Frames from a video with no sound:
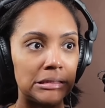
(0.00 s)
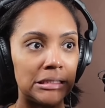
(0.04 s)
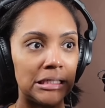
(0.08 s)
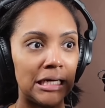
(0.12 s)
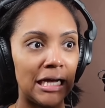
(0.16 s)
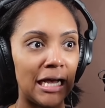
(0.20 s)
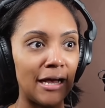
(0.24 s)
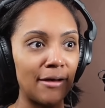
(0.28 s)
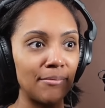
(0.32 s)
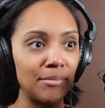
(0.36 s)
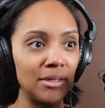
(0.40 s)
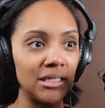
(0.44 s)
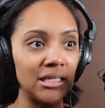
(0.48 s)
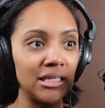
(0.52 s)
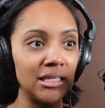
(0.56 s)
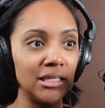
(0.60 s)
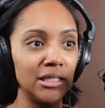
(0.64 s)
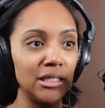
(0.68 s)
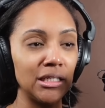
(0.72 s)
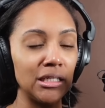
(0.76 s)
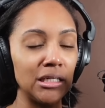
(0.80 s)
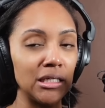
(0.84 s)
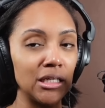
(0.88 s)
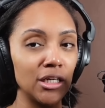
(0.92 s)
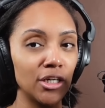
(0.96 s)
I mean,
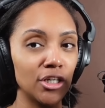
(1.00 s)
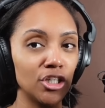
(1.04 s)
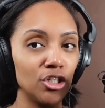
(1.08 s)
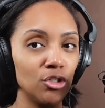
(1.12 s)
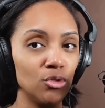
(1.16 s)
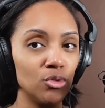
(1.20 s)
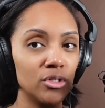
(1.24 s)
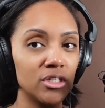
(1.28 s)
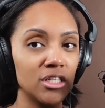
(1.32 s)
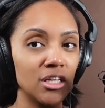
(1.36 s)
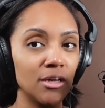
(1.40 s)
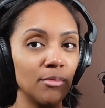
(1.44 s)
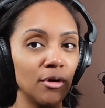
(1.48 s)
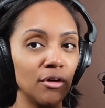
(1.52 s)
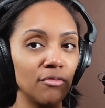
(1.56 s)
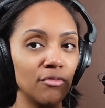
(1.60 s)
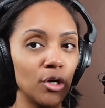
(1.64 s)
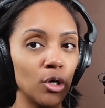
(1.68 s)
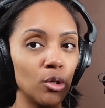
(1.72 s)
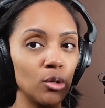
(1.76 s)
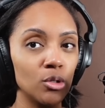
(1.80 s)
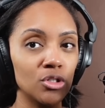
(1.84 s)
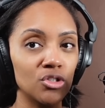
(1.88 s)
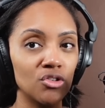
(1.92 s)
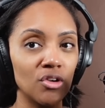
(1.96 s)
he accused him of
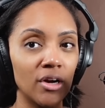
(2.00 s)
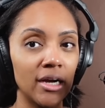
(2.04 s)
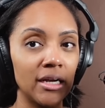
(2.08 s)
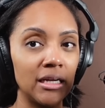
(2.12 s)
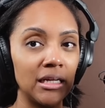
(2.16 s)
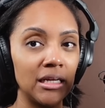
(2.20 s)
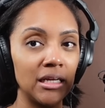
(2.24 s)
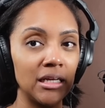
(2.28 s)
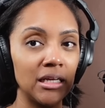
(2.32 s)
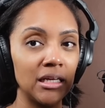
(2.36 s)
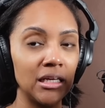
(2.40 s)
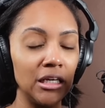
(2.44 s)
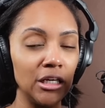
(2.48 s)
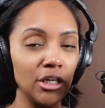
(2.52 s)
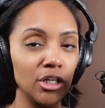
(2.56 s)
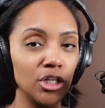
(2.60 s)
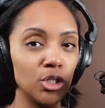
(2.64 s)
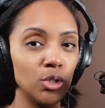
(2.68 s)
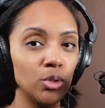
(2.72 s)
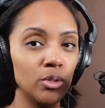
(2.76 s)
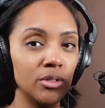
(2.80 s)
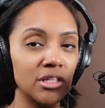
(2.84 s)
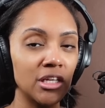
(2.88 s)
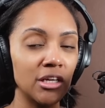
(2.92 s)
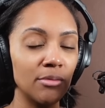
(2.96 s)
ghostwriting. He
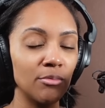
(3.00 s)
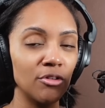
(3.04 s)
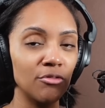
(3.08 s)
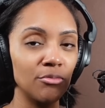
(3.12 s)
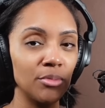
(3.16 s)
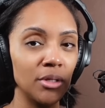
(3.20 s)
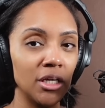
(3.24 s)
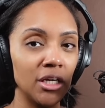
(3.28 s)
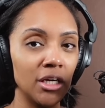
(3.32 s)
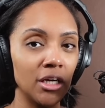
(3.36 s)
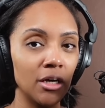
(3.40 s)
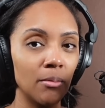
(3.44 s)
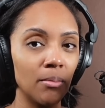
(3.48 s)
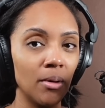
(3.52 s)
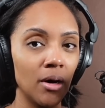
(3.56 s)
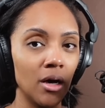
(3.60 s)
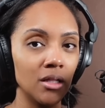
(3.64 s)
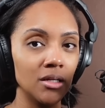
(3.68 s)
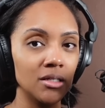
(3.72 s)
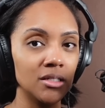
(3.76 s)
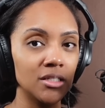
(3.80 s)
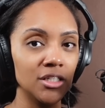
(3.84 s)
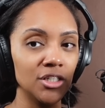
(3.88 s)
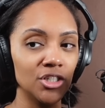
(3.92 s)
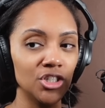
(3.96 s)
accused him of being a
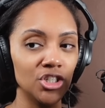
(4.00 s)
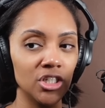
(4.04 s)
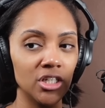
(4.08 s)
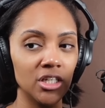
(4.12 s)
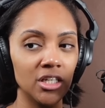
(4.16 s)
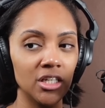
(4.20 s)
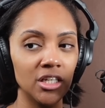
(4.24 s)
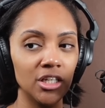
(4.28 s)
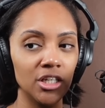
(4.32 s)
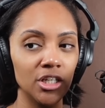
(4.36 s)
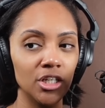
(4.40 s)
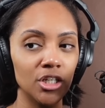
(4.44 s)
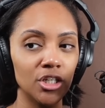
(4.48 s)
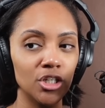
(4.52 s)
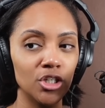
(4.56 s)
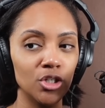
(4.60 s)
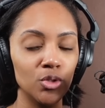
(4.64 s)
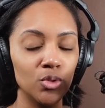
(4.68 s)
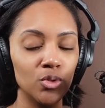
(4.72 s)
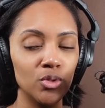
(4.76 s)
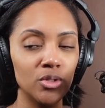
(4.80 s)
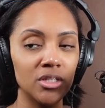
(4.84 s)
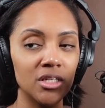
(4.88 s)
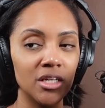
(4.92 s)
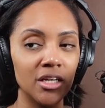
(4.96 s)
politician. He
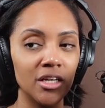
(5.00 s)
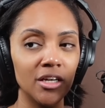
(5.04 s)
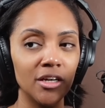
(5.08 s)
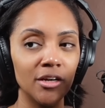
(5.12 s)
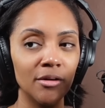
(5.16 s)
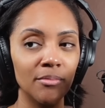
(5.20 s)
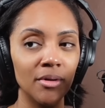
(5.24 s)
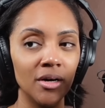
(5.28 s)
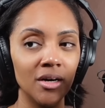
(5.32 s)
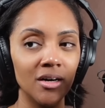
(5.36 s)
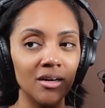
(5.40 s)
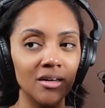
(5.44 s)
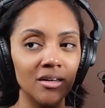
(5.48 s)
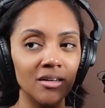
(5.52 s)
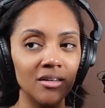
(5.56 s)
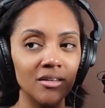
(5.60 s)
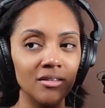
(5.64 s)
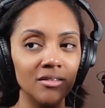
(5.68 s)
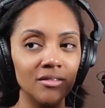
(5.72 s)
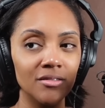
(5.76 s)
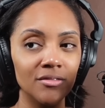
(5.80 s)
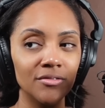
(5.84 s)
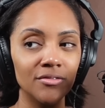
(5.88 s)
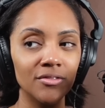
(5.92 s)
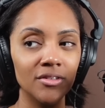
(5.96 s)
accused him
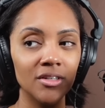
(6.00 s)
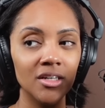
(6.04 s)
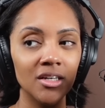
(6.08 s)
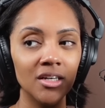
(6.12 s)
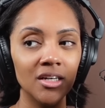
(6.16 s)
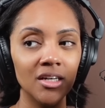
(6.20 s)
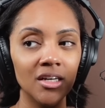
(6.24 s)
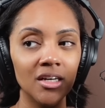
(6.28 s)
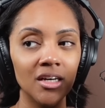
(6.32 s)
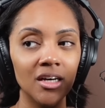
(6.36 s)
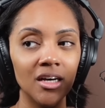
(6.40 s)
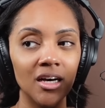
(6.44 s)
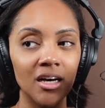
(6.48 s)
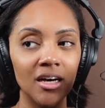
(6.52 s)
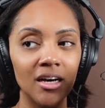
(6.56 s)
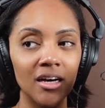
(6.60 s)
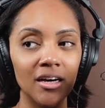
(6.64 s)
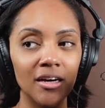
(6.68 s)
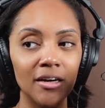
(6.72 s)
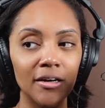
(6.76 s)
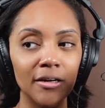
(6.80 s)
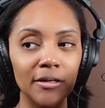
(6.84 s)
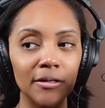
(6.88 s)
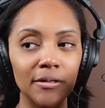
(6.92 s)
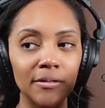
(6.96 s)
of
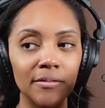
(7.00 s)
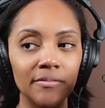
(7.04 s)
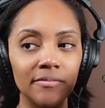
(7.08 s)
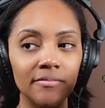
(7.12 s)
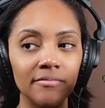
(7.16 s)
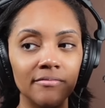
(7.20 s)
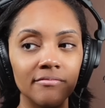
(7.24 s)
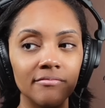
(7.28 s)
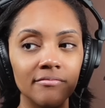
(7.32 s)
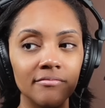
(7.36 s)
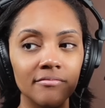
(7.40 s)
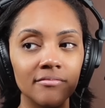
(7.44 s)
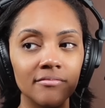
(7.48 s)
um,